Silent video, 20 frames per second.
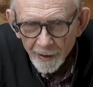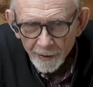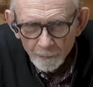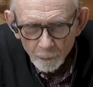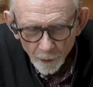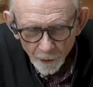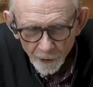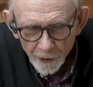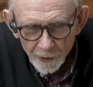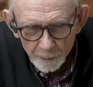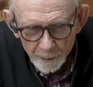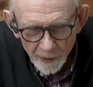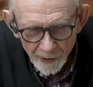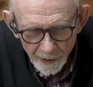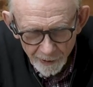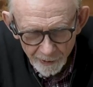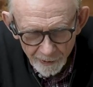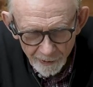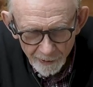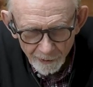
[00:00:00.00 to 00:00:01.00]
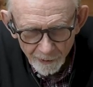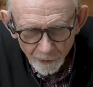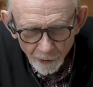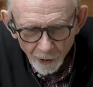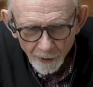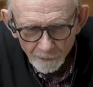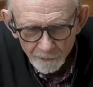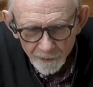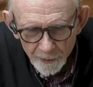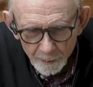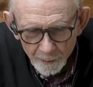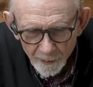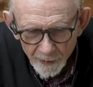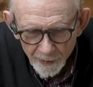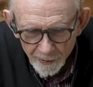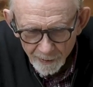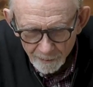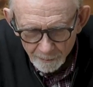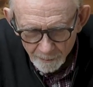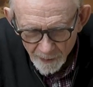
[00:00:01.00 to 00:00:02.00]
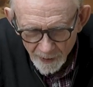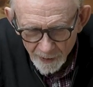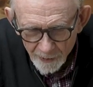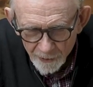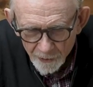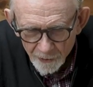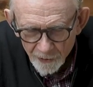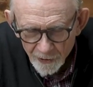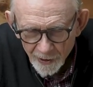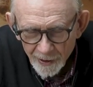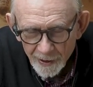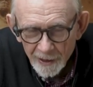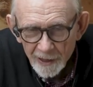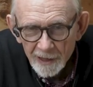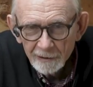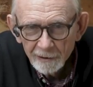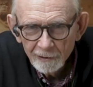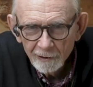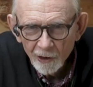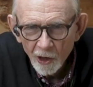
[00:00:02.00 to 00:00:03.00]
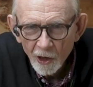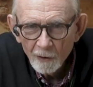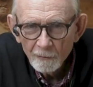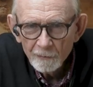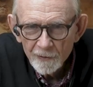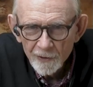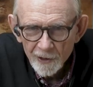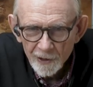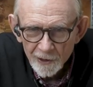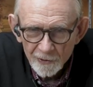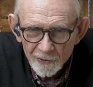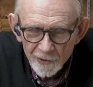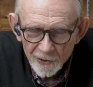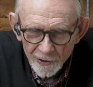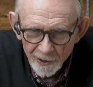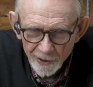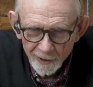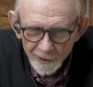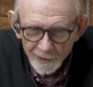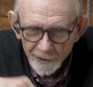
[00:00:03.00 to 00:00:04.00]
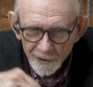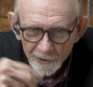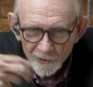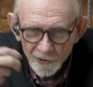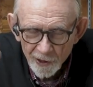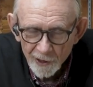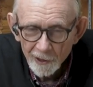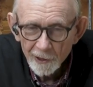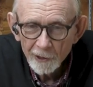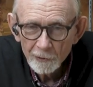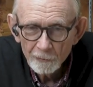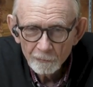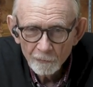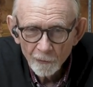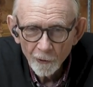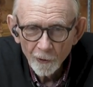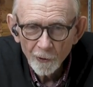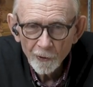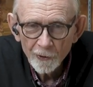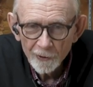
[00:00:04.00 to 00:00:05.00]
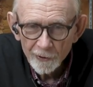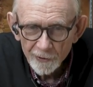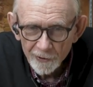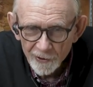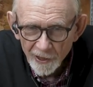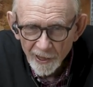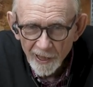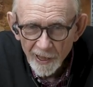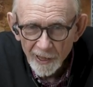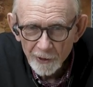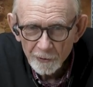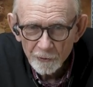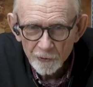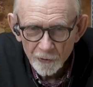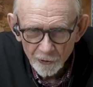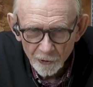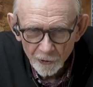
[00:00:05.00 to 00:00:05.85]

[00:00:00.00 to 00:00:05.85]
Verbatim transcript: where he'd been in the coffee business, and he loved these these inadvertent aged